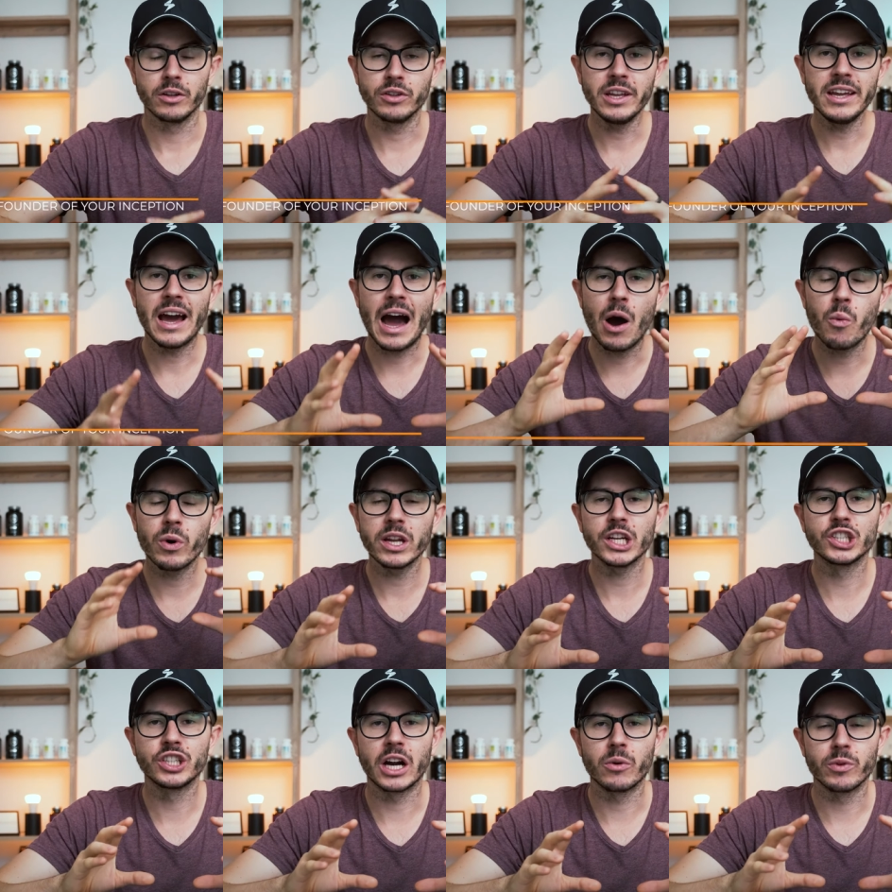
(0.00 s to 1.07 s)
Today, I want
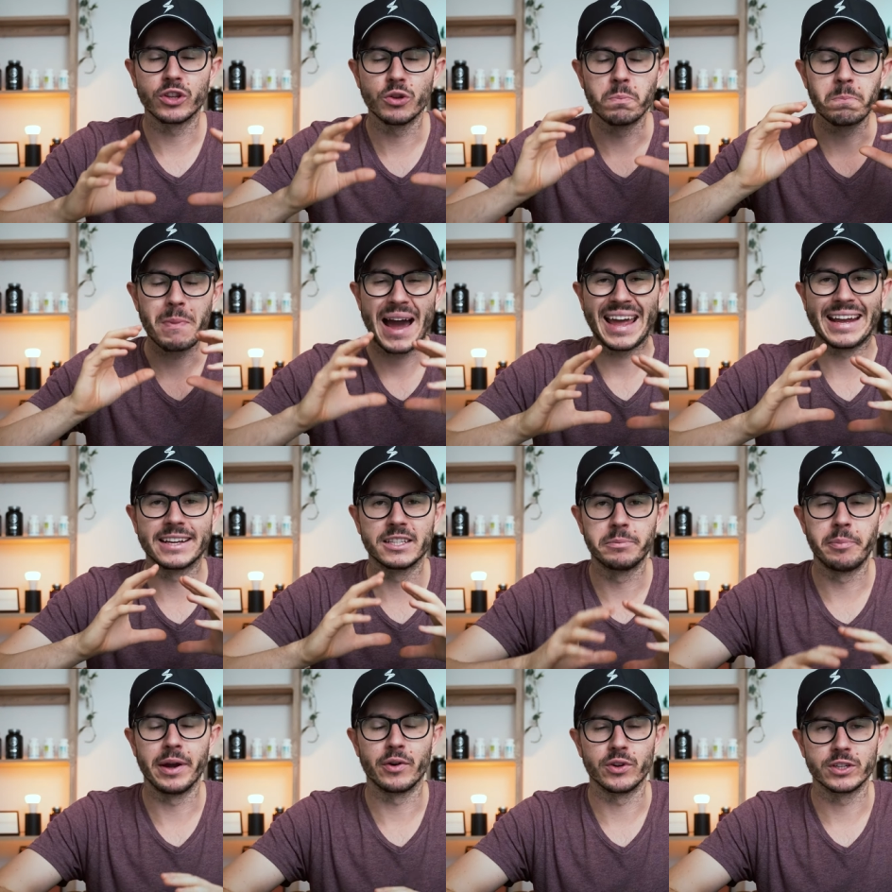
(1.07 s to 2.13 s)
to share with you my
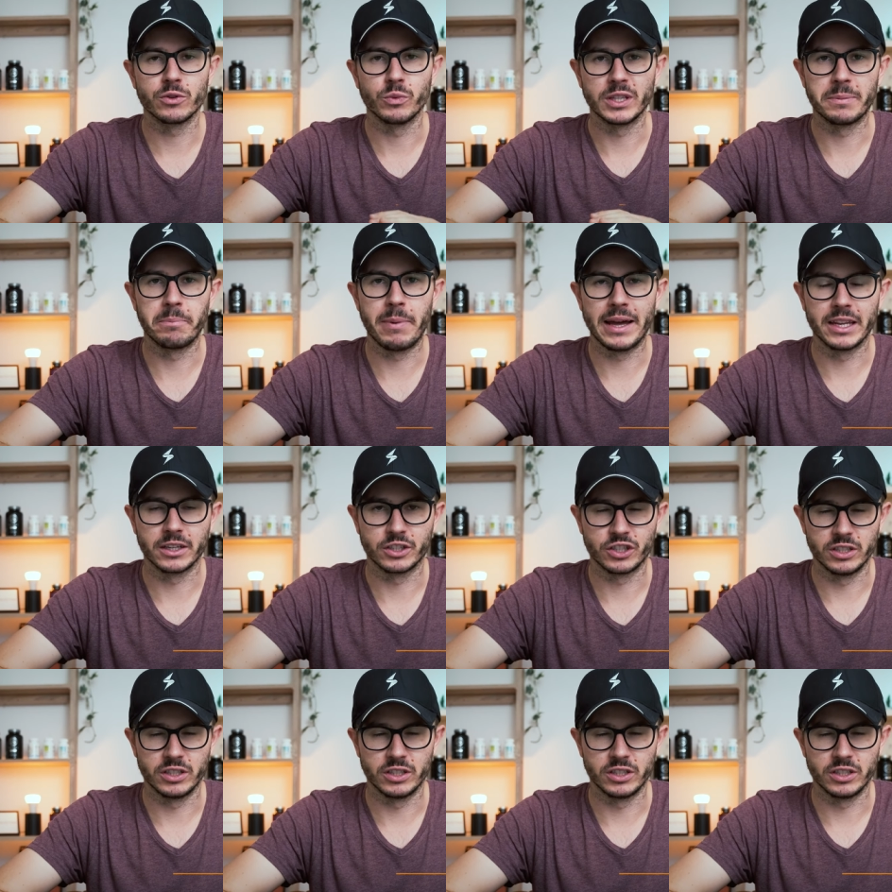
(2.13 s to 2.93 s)
experience with Panax